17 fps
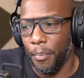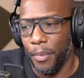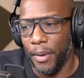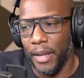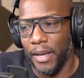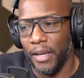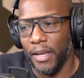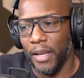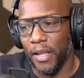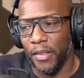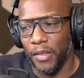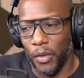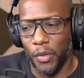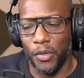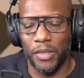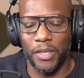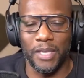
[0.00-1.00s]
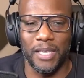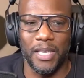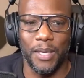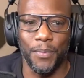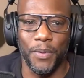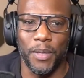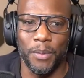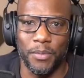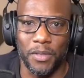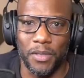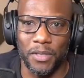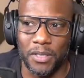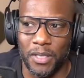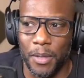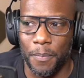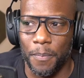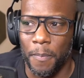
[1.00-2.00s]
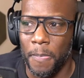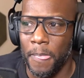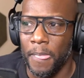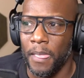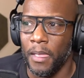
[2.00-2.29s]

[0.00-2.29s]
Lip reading: But the only thing keeping him to the ship